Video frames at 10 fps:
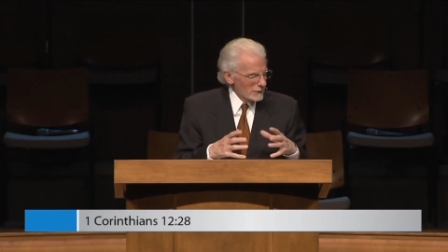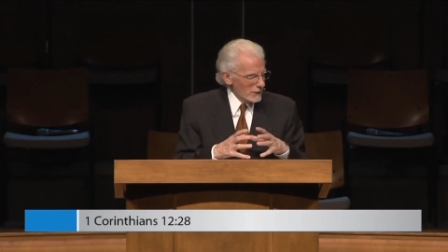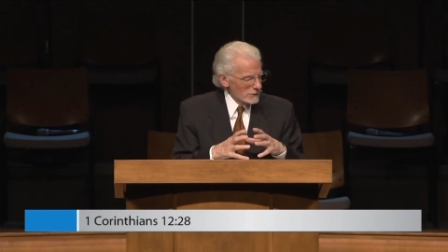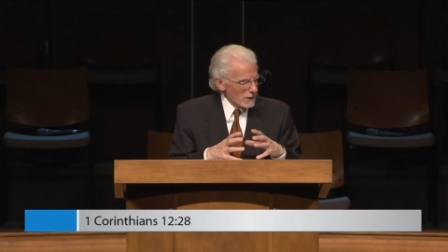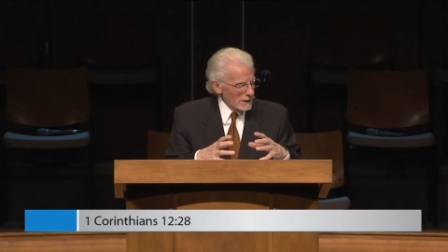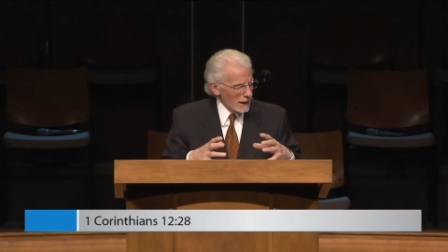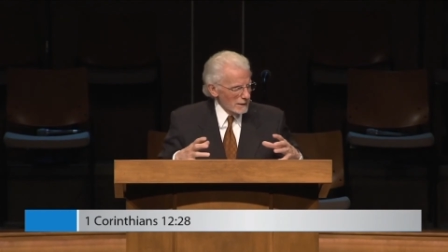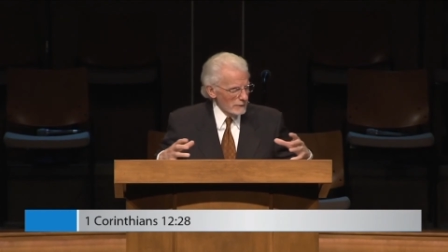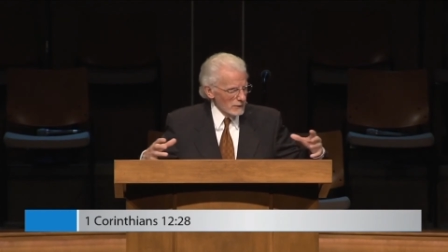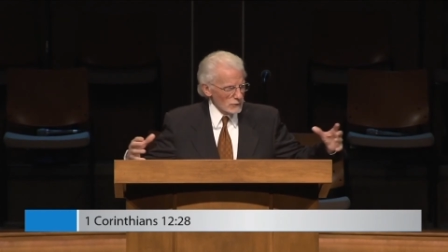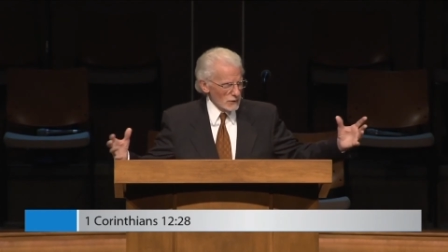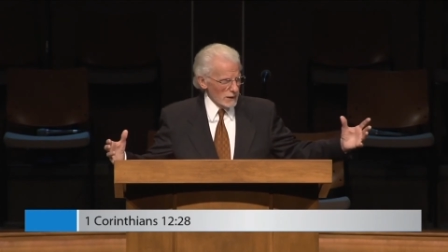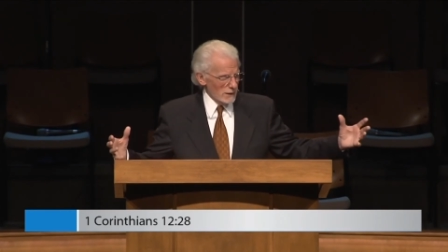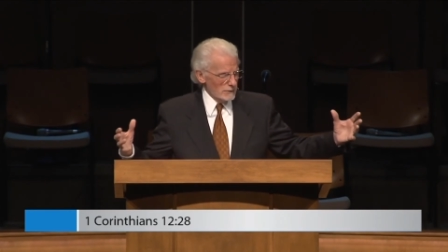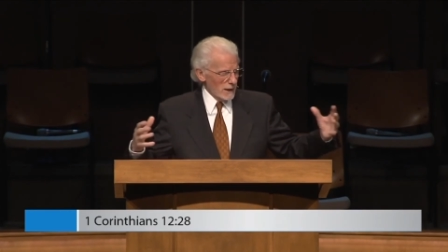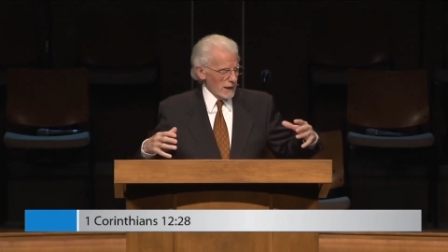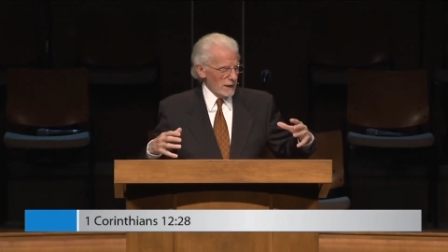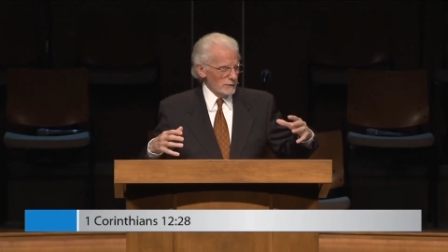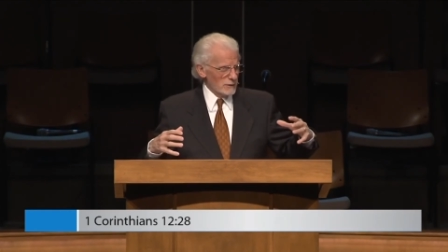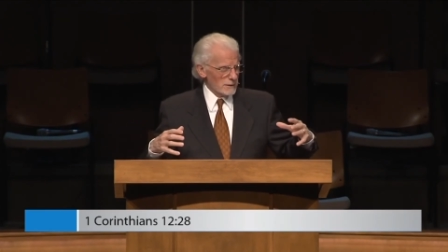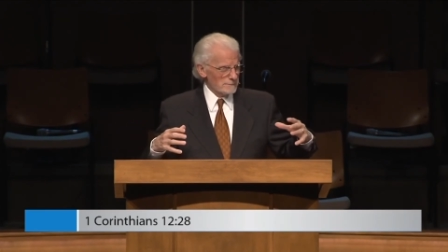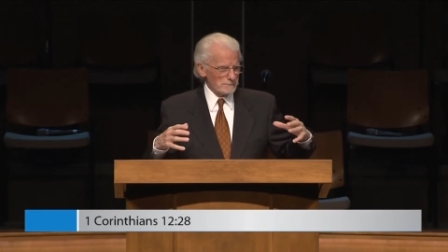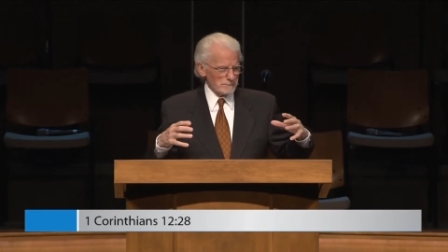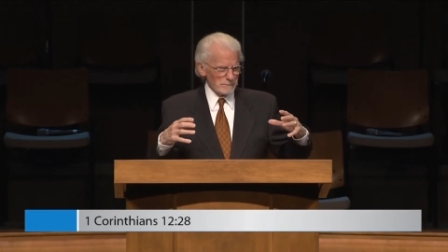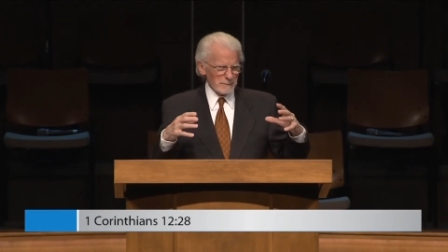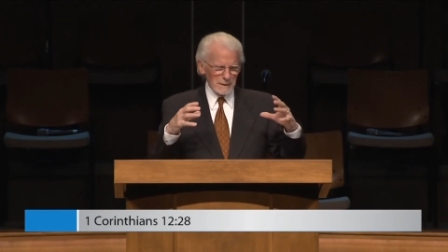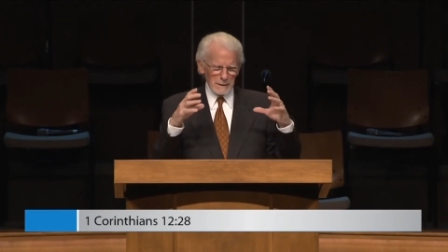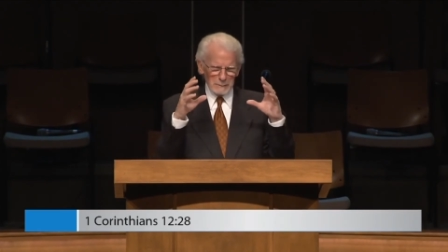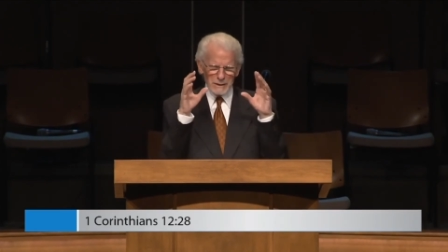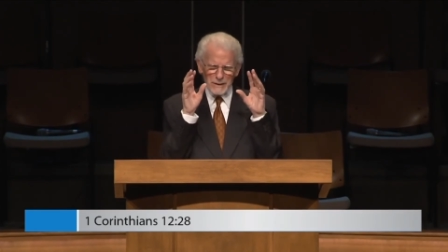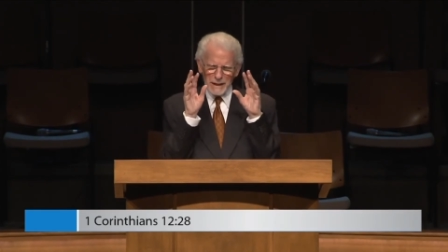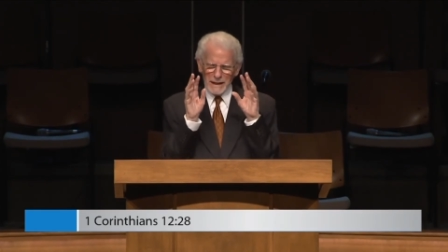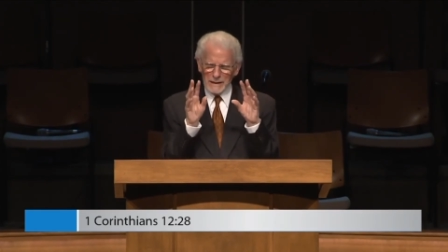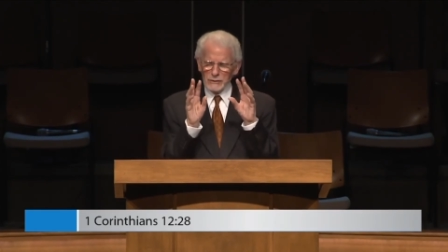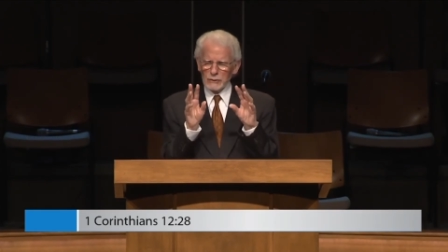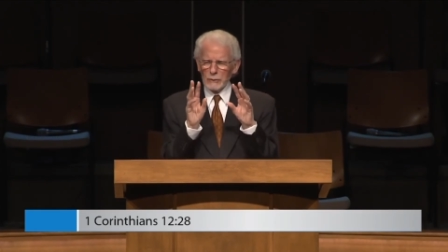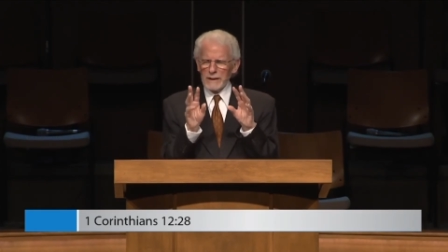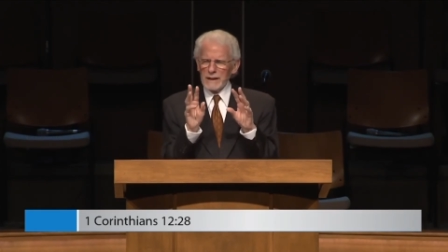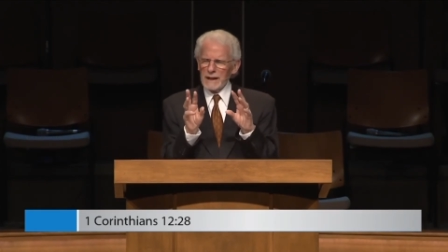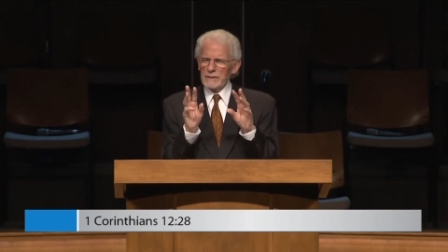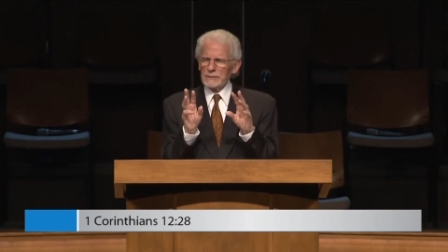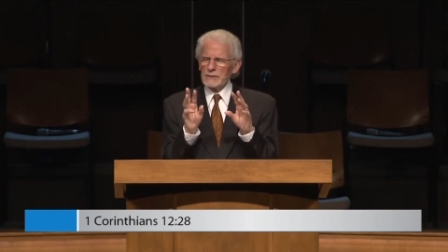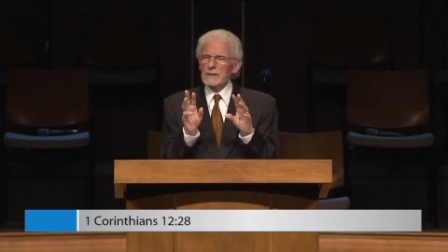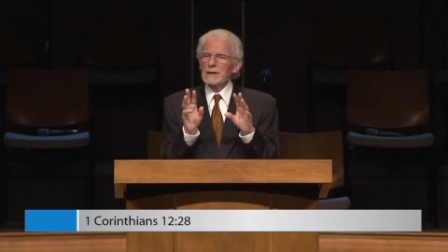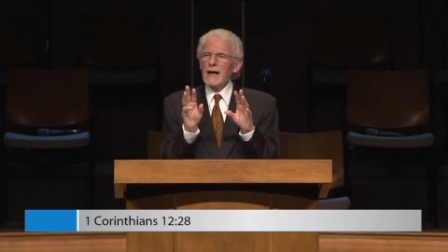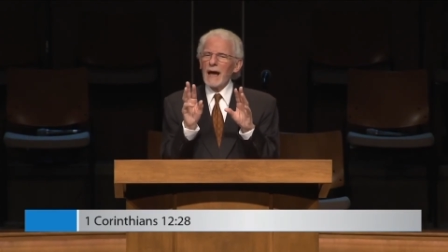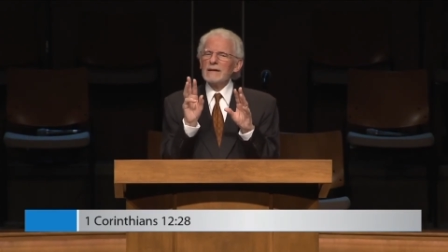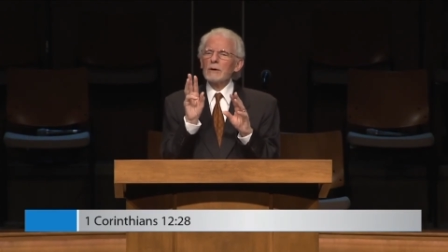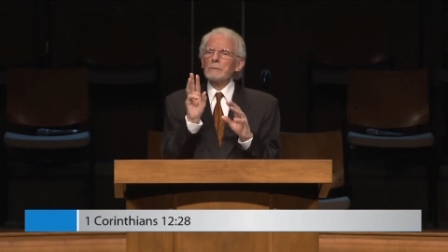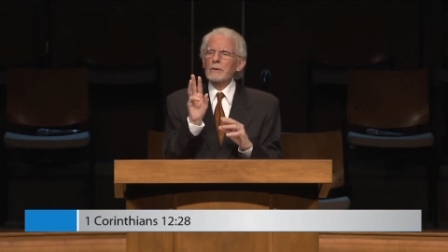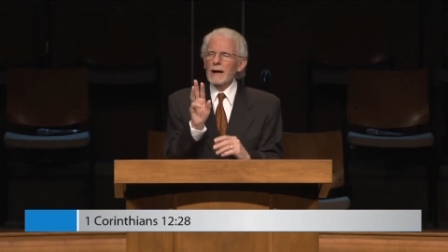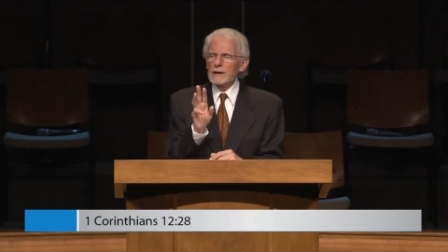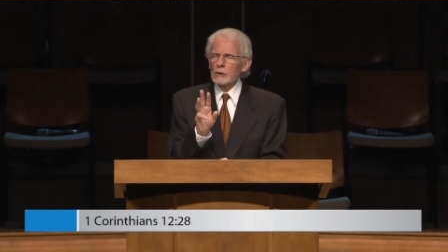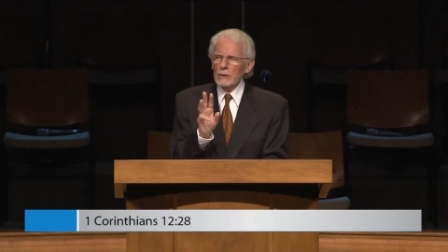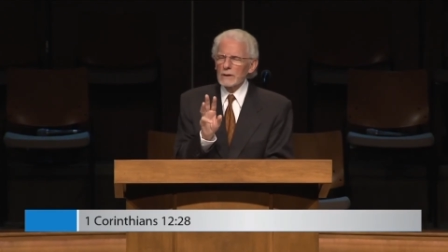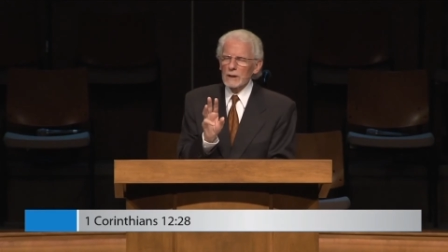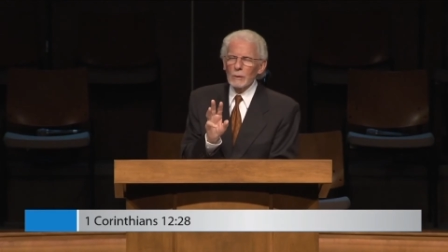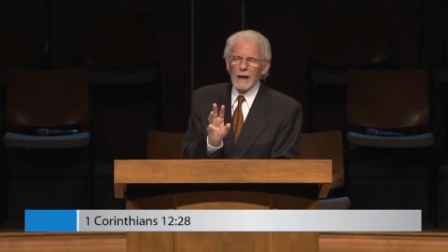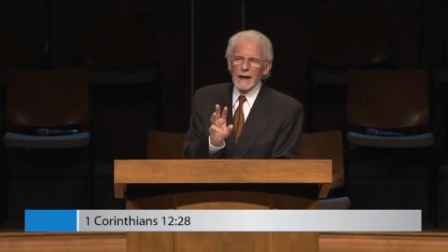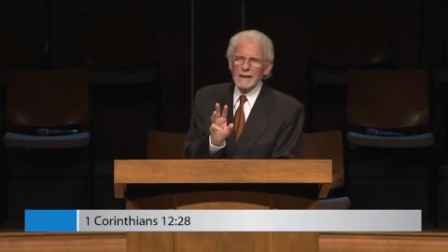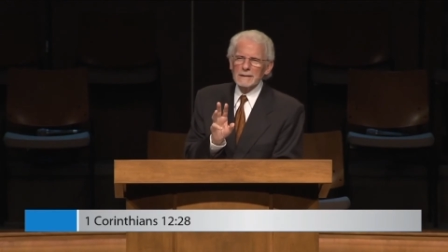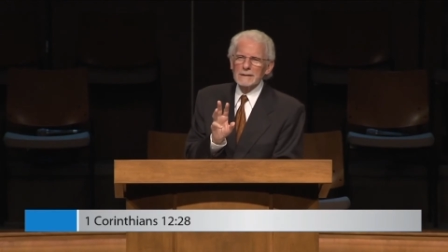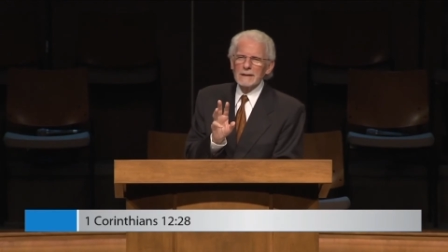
There's a diversity of the gifts but these three gifts have a priority. Why?